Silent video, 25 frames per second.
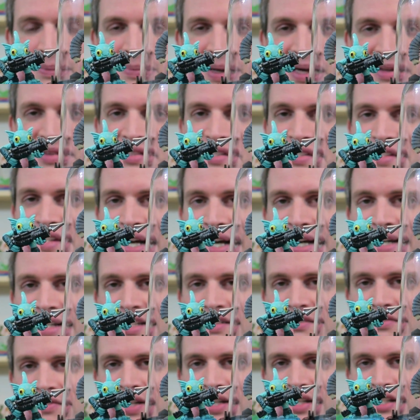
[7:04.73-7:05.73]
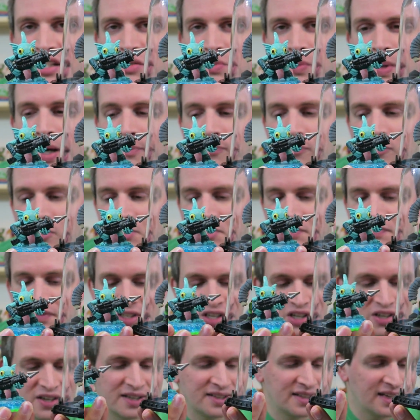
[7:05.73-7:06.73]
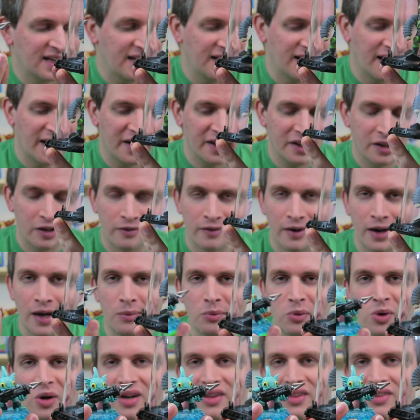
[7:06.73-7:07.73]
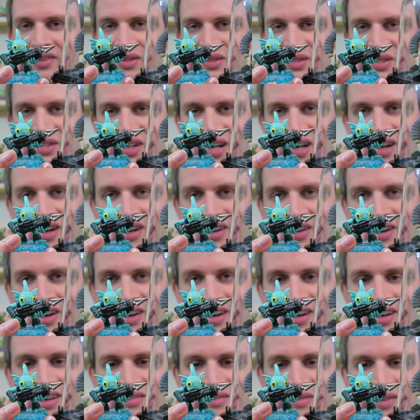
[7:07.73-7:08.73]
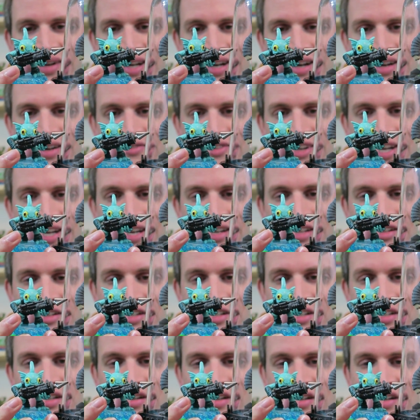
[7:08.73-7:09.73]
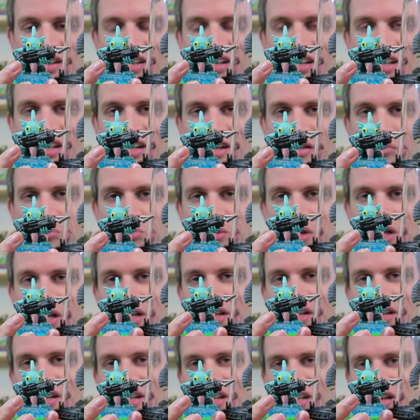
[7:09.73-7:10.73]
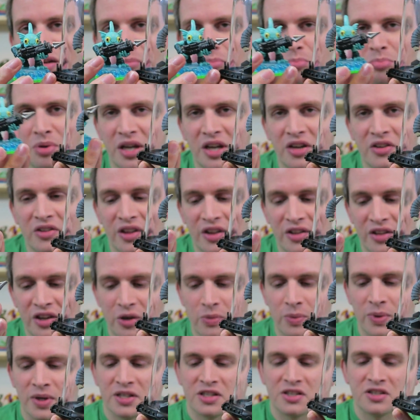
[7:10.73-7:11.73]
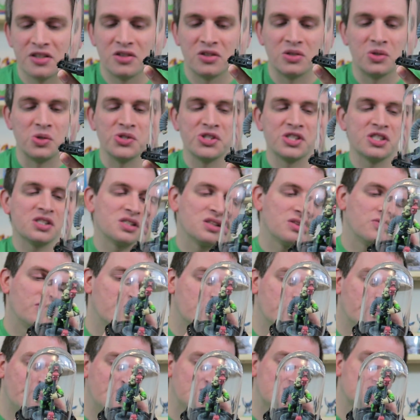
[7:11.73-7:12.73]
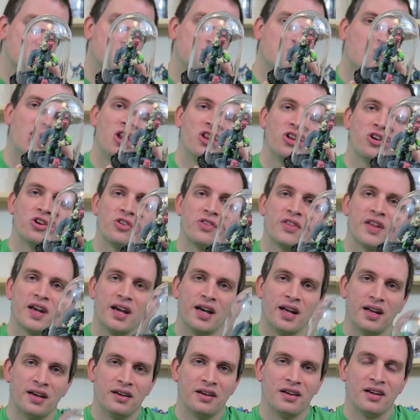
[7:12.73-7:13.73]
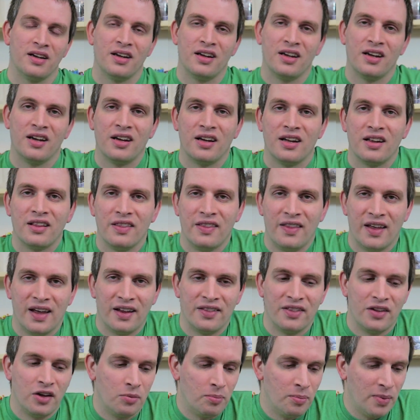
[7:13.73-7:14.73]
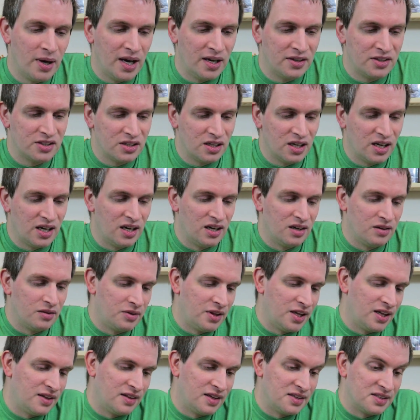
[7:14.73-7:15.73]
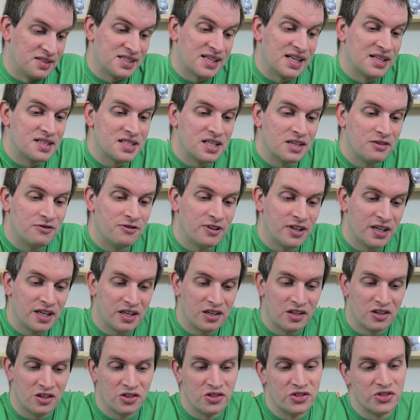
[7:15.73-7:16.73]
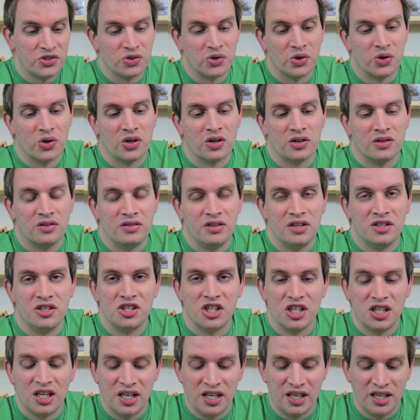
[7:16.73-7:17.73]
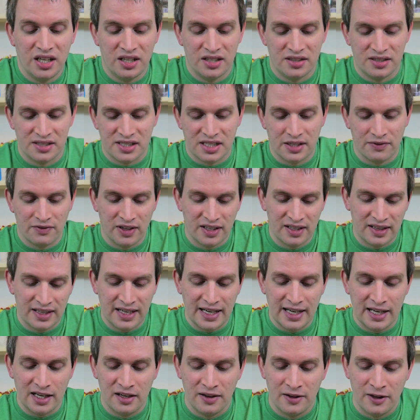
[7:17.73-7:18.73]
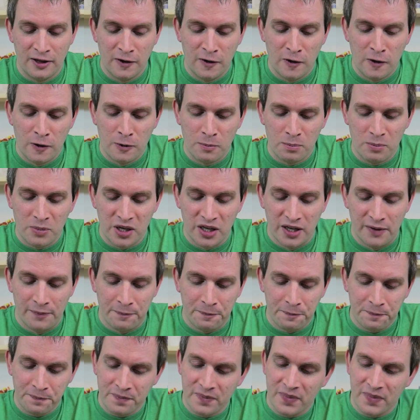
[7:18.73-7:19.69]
about the size of like a Swap Force figure. I didn't grab one of those right offhand here, but bigger than the originals, a little bit smaller than the Sensei figures or Ninjini and stuff like that. But